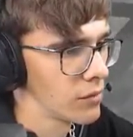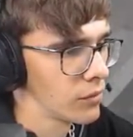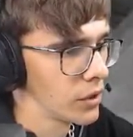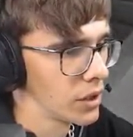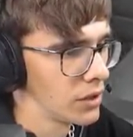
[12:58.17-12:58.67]

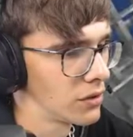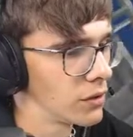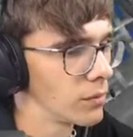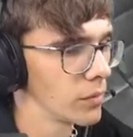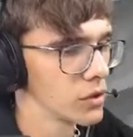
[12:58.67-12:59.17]
breed
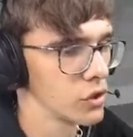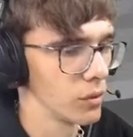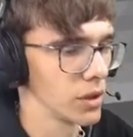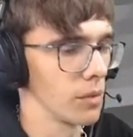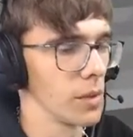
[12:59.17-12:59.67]
them so we
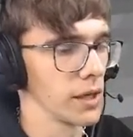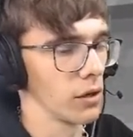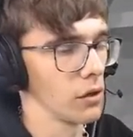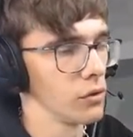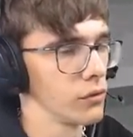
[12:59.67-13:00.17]
can make our own